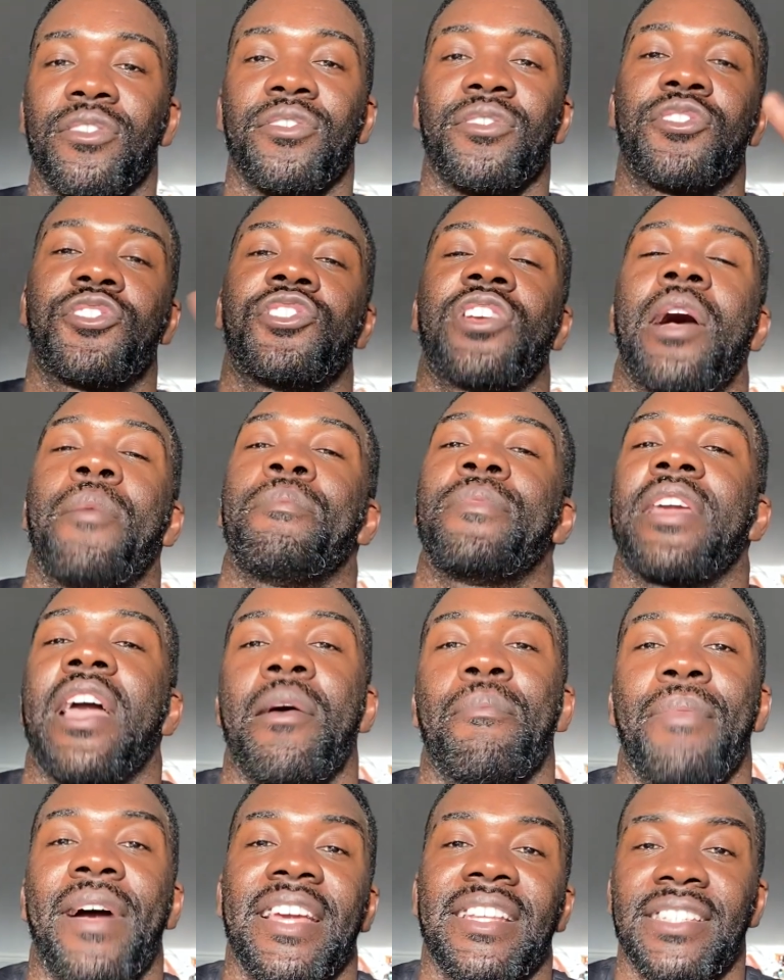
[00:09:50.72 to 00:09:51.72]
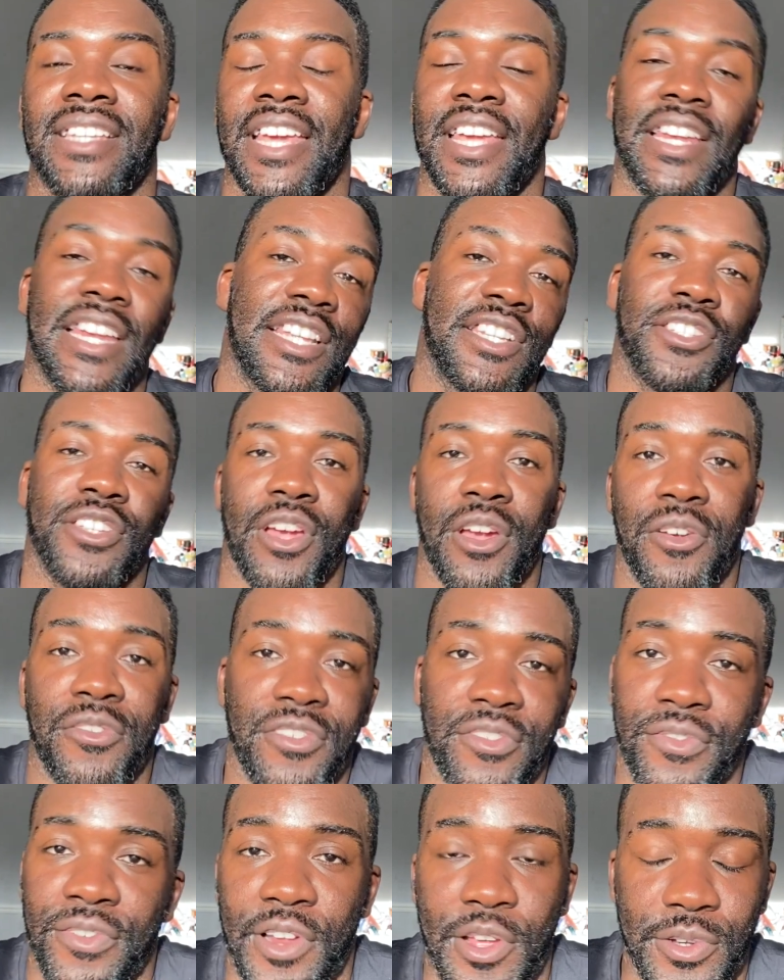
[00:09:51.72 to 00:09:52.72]
shut me up by saying, let's go with
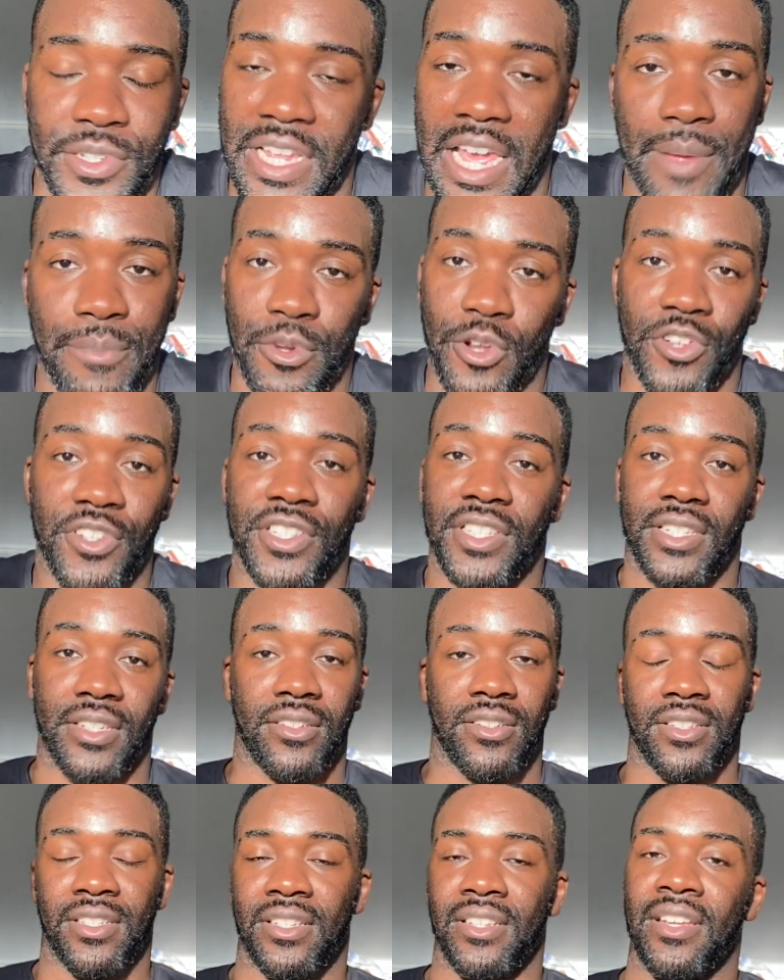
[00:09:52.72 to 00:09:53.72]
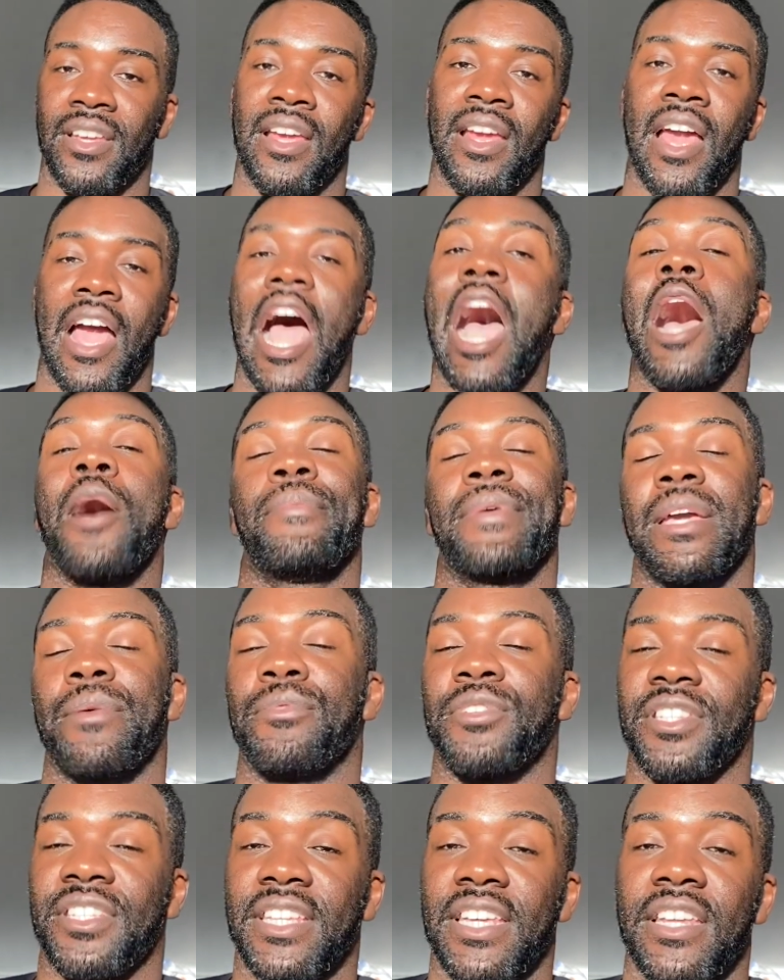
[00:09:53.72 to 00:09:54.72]
the flow type nonsense. I'll be able
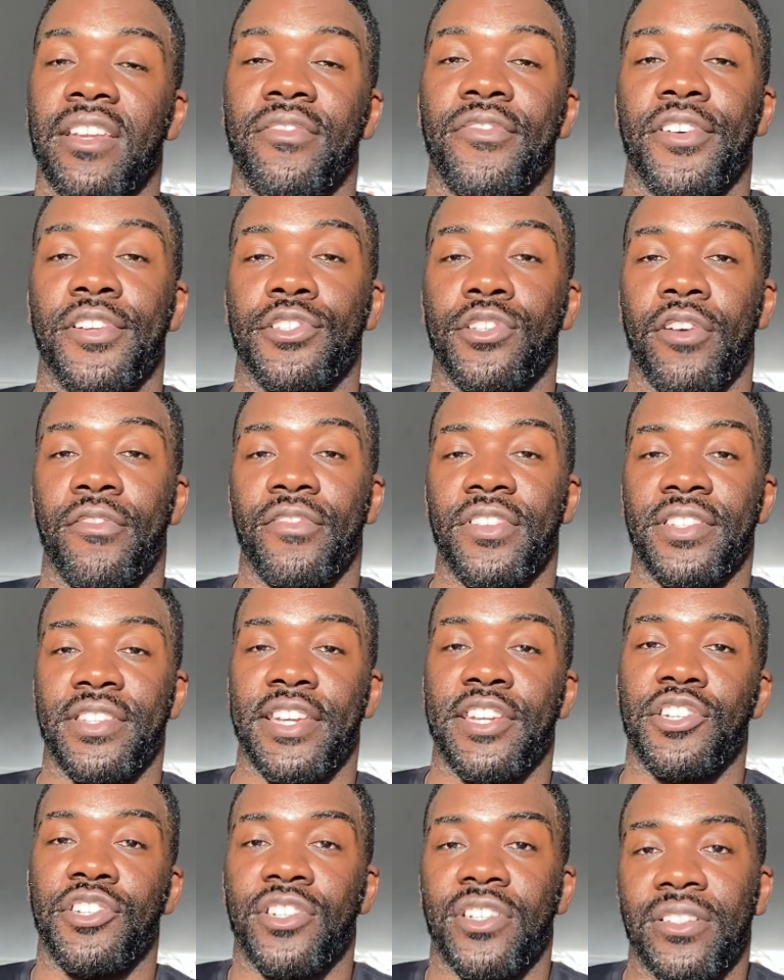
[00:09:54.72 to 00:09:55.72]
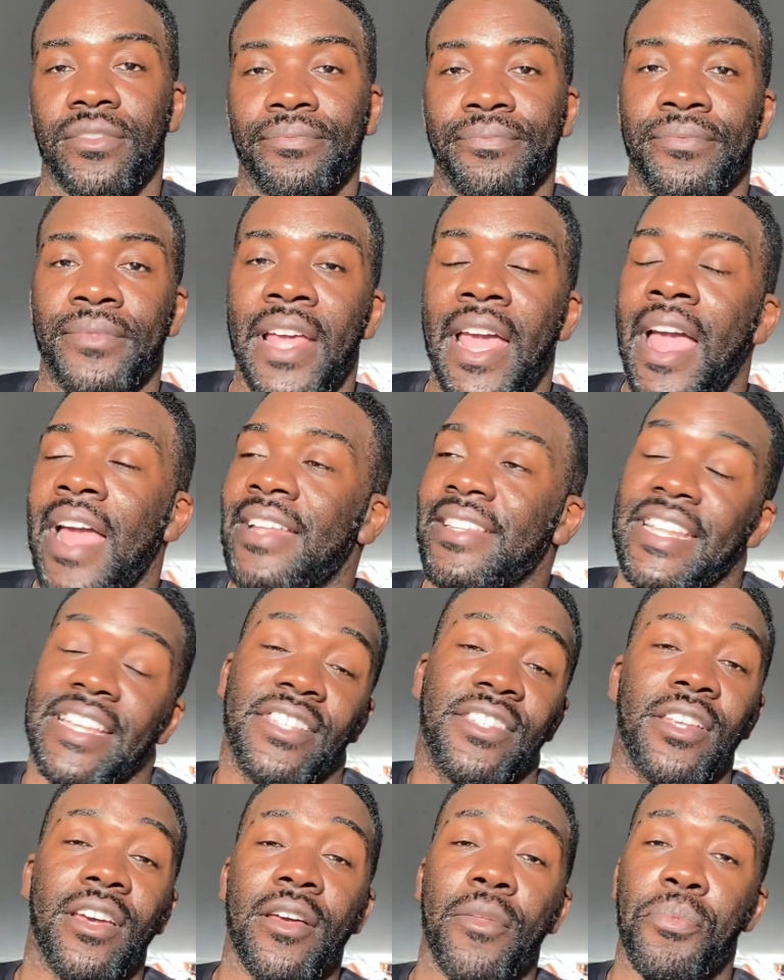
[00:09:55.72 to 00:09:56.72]
to see in the first conversation. There's
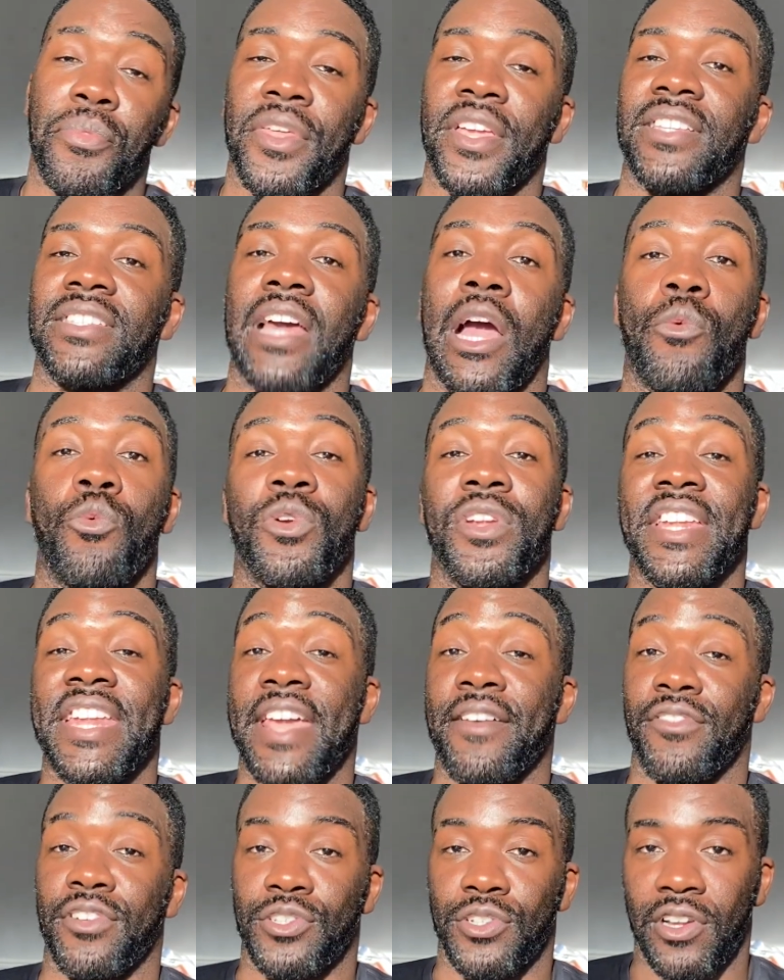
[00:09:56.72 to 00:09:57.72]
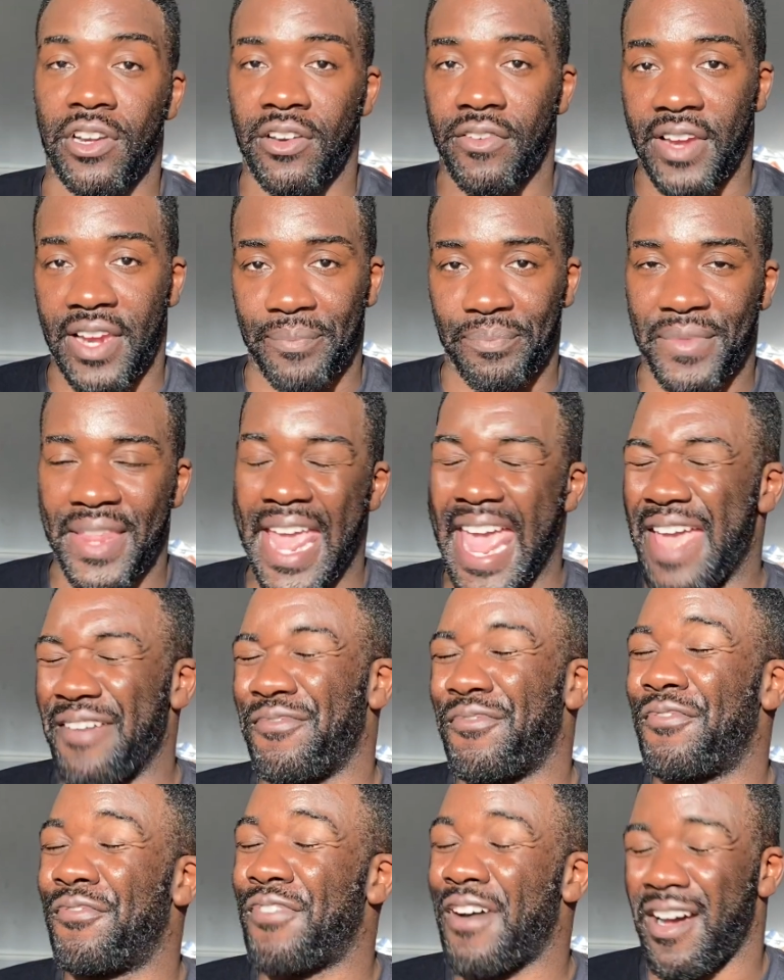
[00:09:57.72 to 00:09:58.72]
certain things that I will never tolerate,
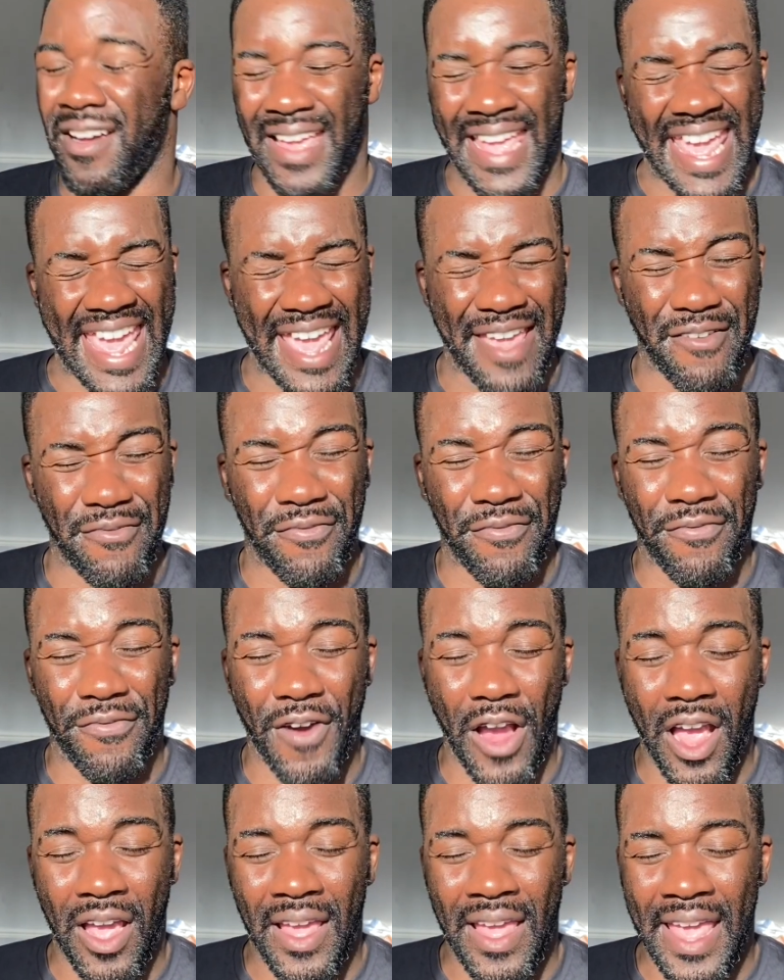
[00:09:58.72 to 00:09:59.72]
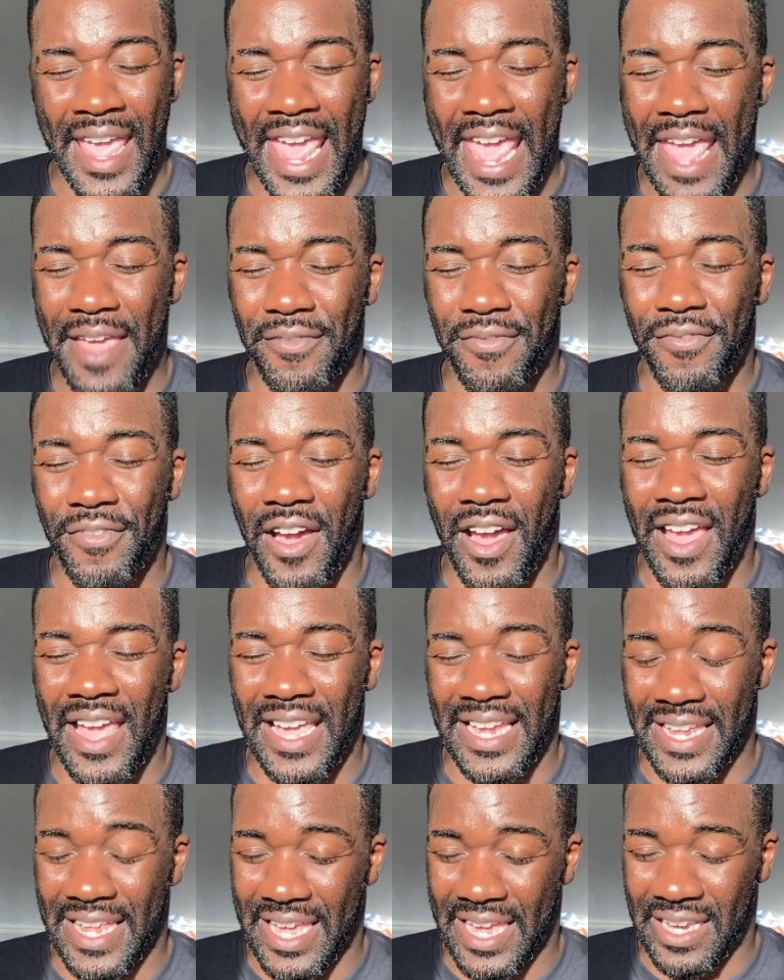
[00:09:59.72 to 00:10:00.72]
ever, ever
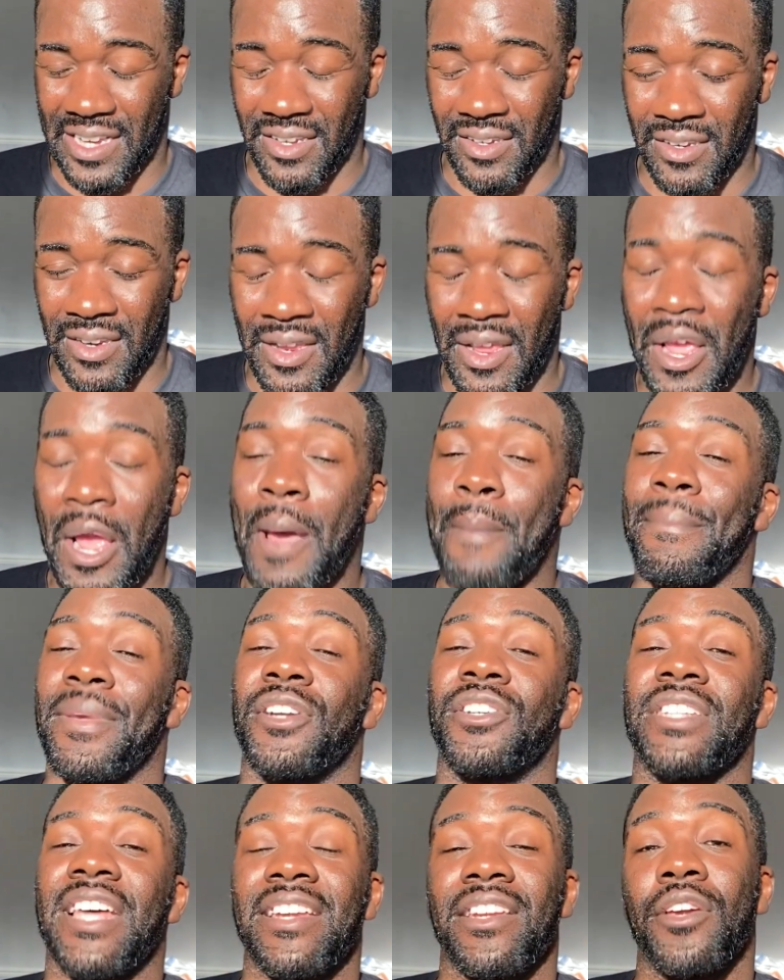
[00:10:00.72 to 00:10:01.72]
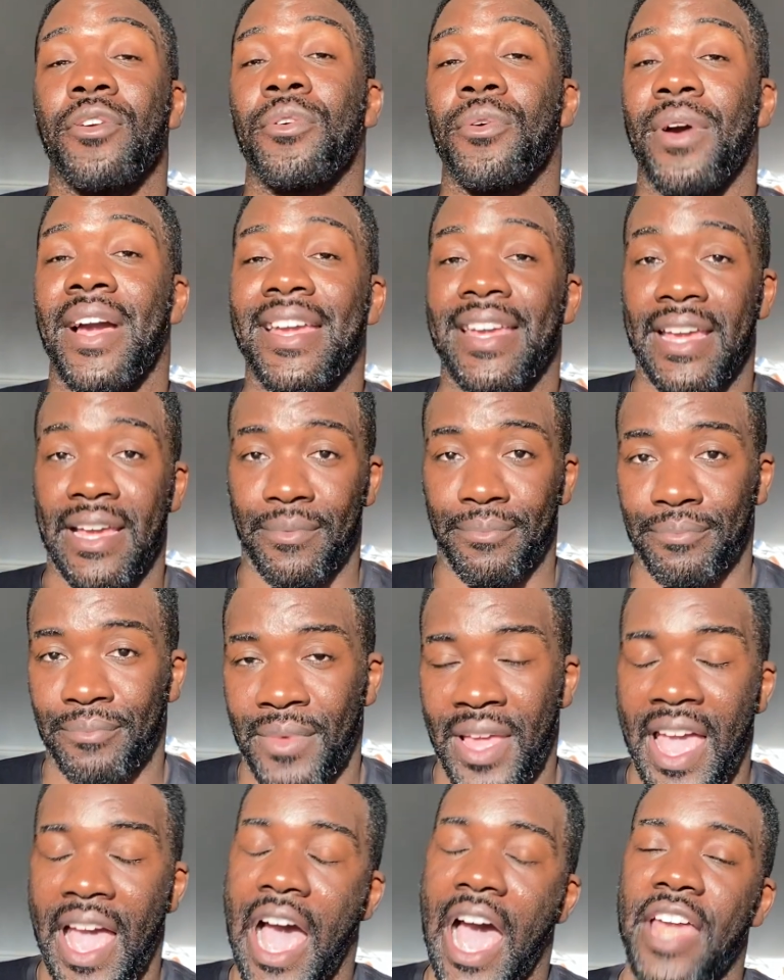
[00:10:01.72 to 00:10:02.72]
again. Because I know who I am.
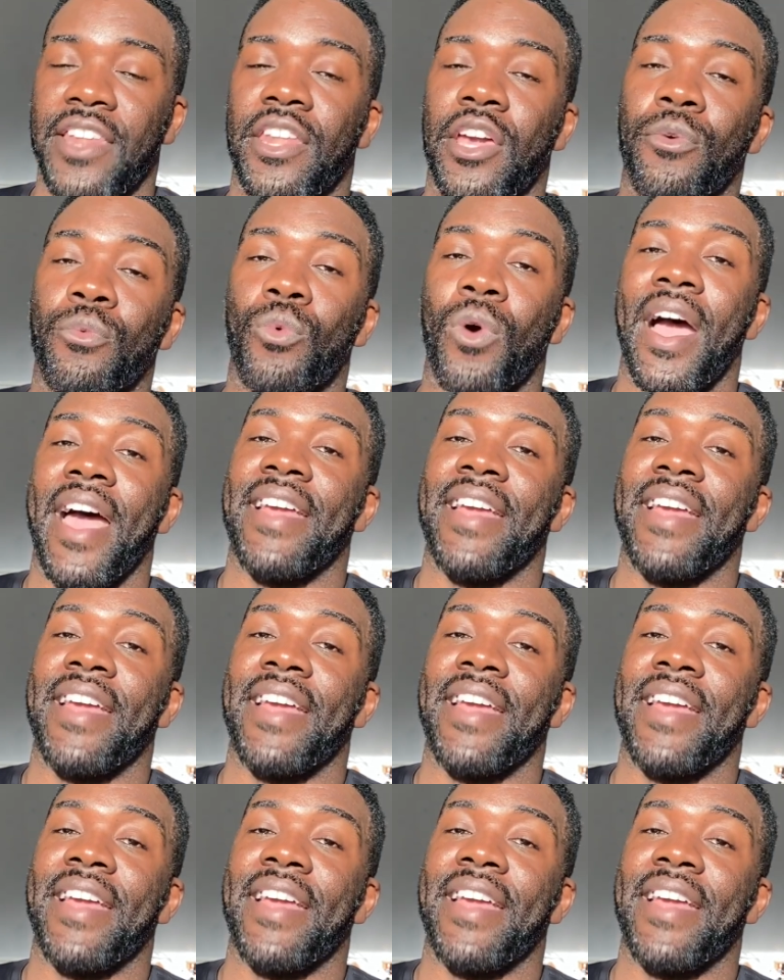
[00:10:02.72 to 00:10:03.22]
I know what